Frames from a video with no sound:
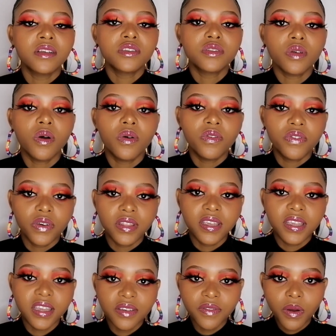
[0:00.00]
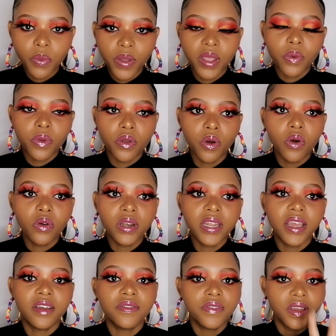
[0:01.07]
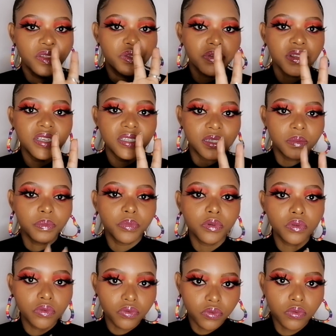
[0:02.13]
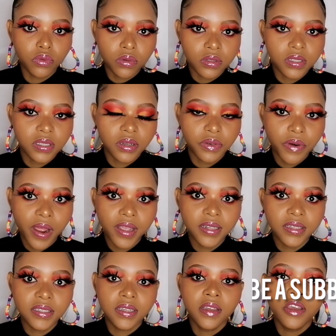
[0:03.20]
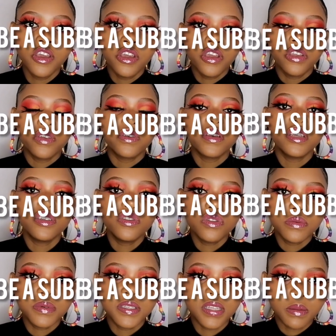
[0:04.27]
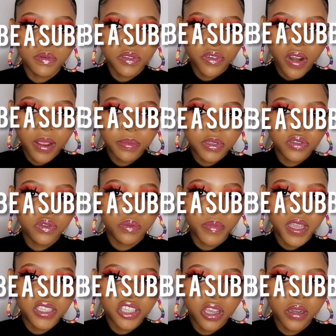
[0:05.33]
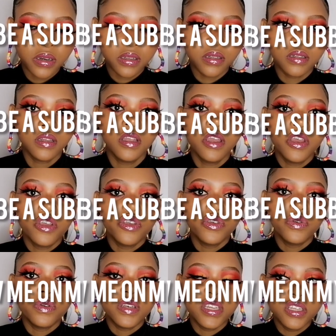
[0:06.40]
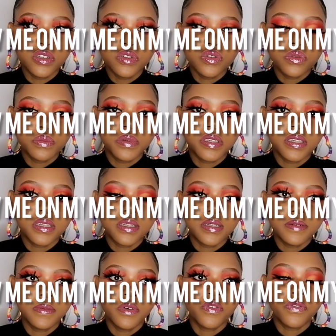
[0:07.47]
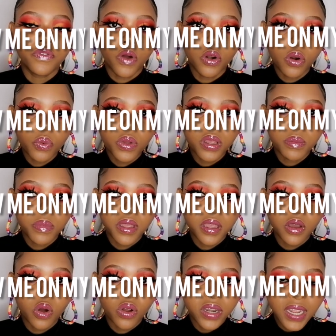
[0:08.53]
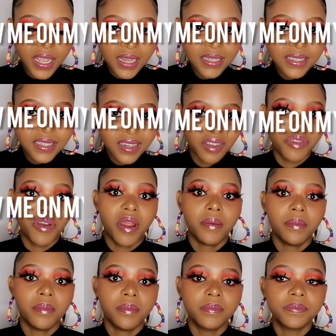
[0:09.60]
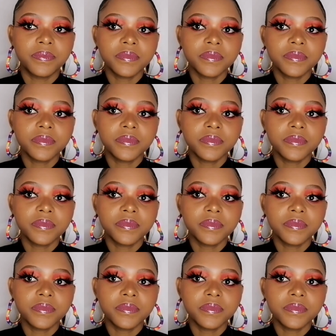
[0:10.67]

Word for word: so for the giveaway we only have three simple rules right you need to be subscribed to my channel you need to be following me on instagram